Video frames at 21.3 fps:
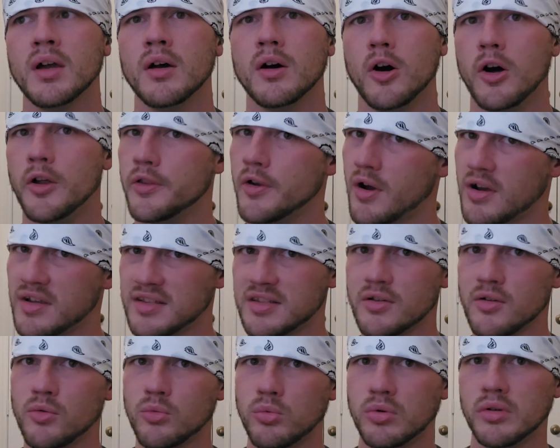although I
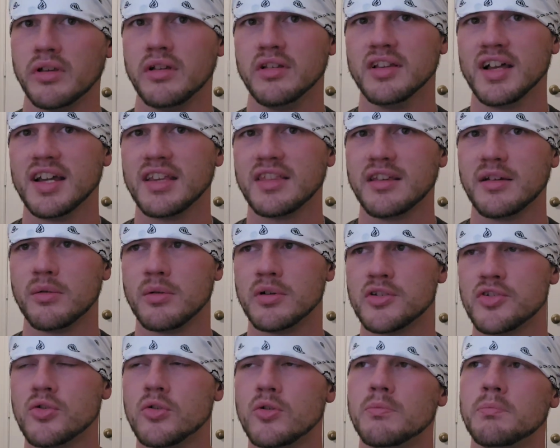still really like the
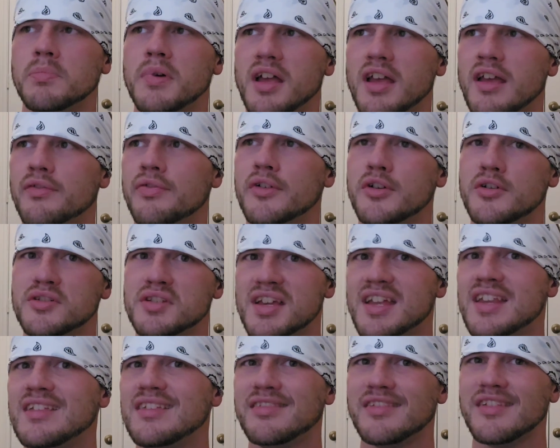original. But if there's
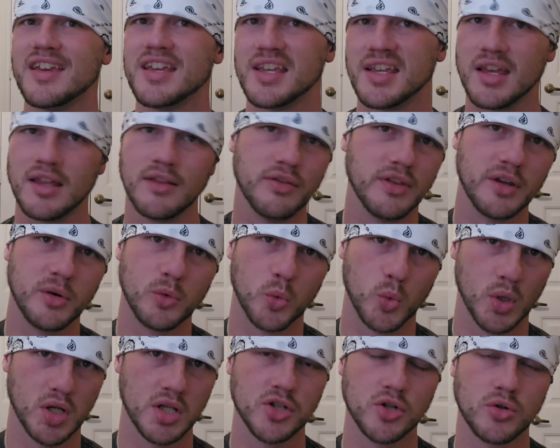anything in the
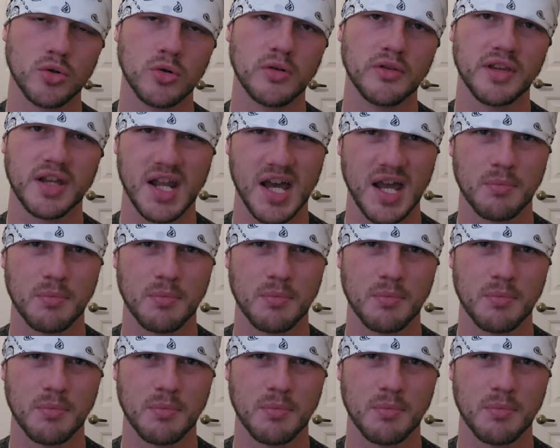original that I